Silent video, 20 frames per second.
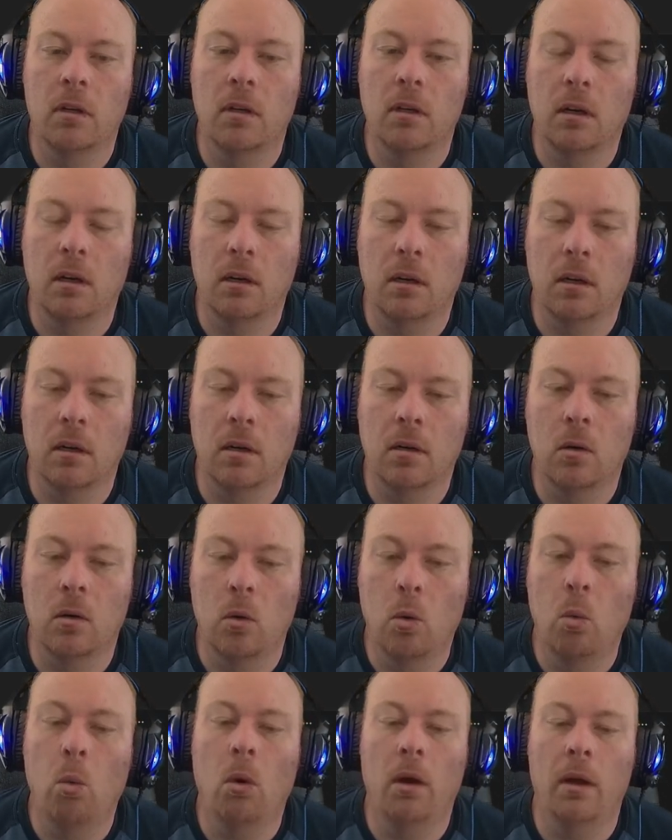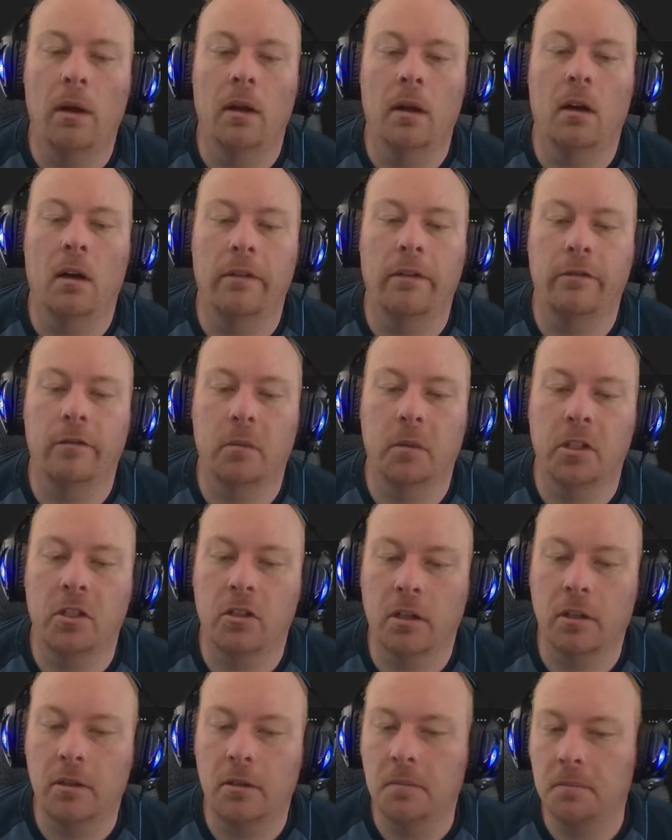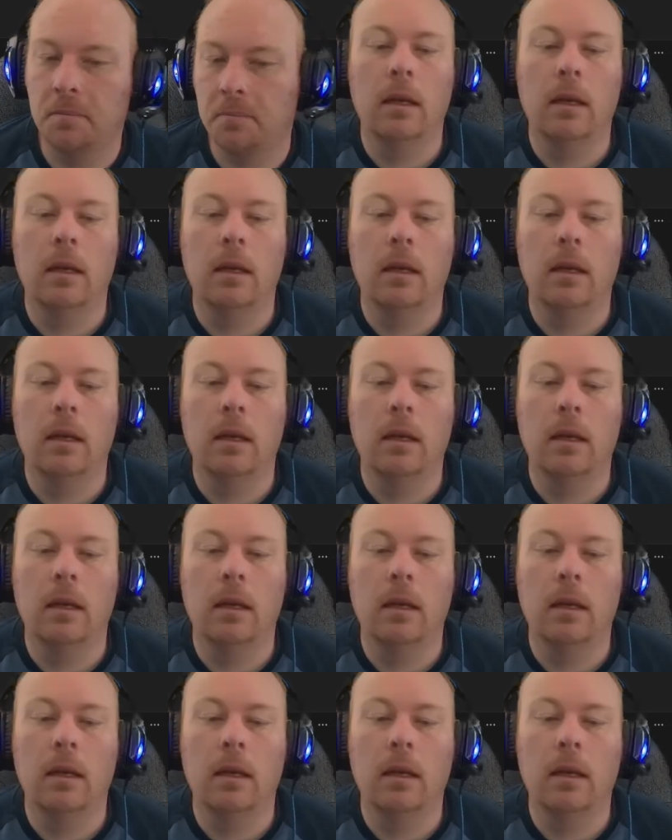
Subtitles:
are 1 off from each other.